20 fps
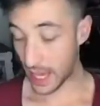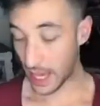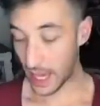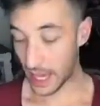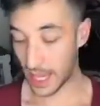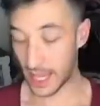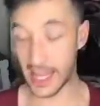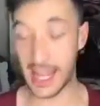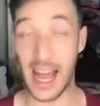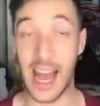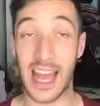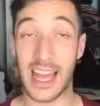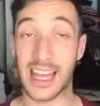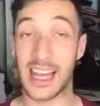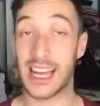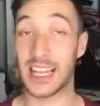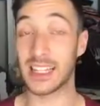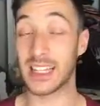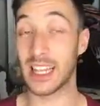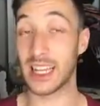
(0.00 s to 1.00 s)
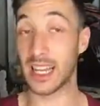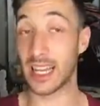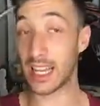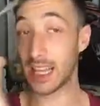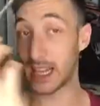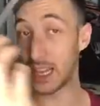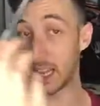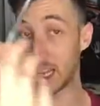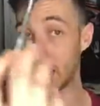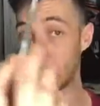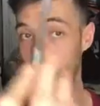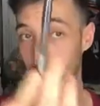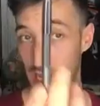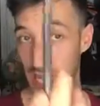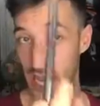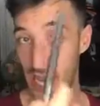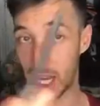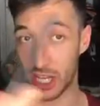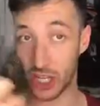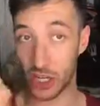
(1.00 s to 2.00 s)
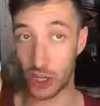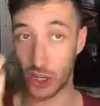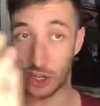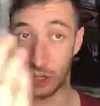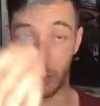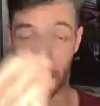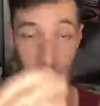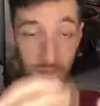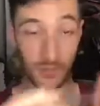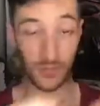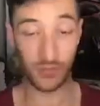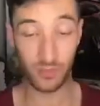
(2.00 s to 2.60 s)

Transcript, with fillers: And I got the lip liner